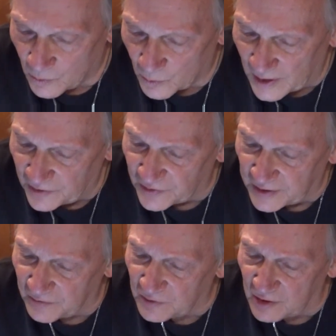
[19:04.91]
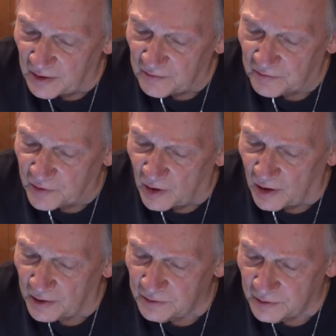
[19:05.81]
When I think of the love of
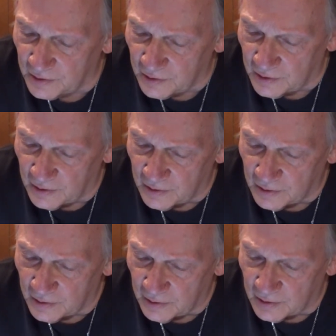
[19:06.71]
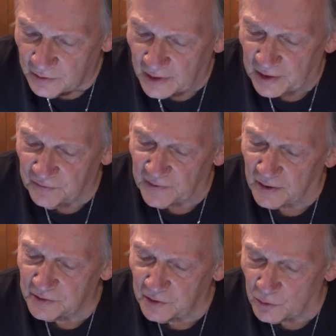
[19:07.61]
God that I
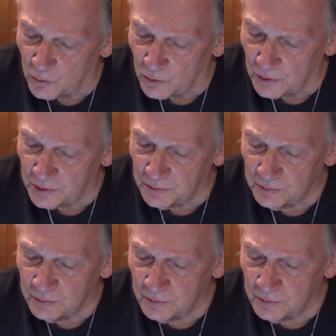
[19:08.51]
found in the Word,